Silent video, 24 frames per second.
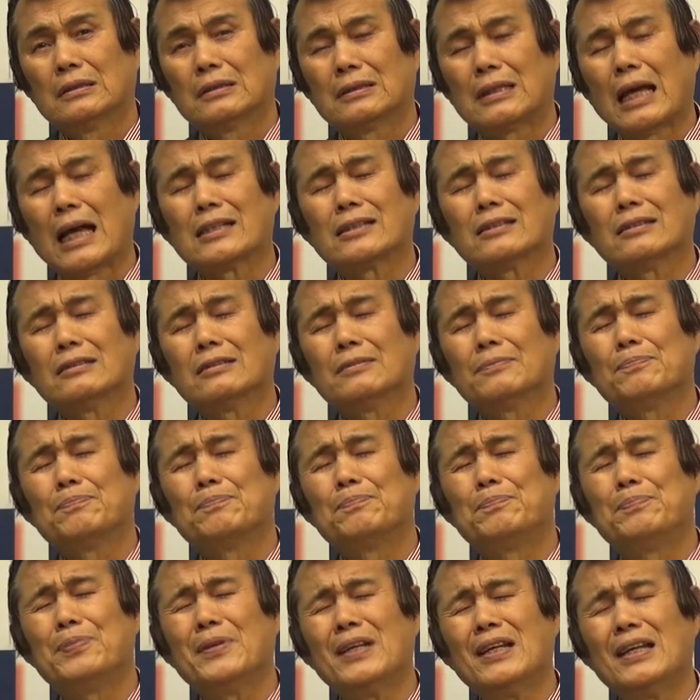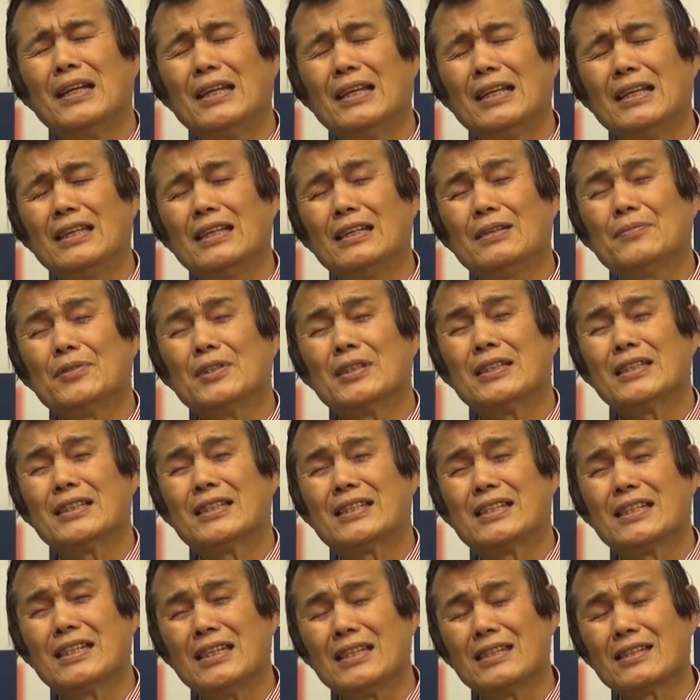doesn't believe in
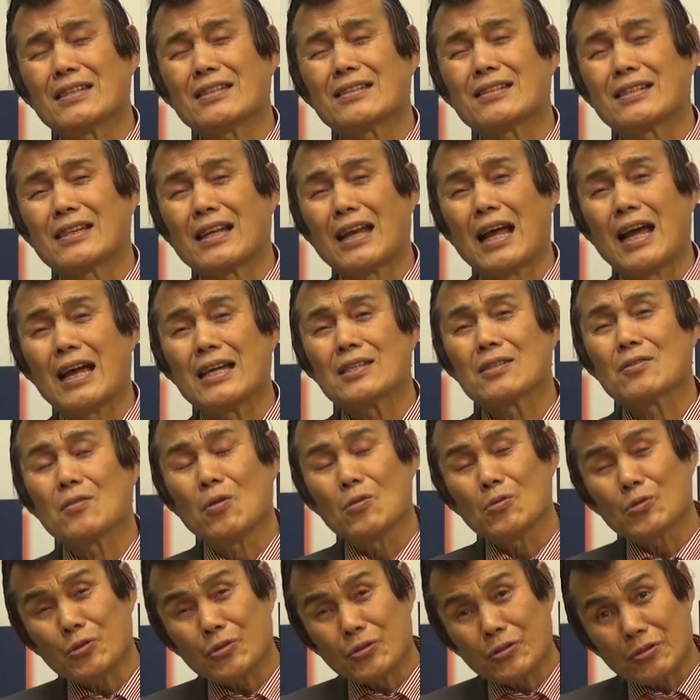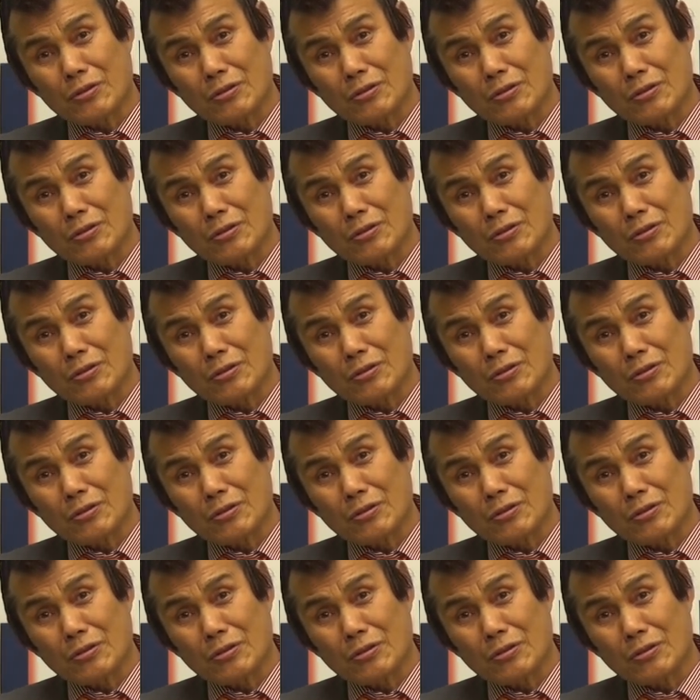Jesus Christ go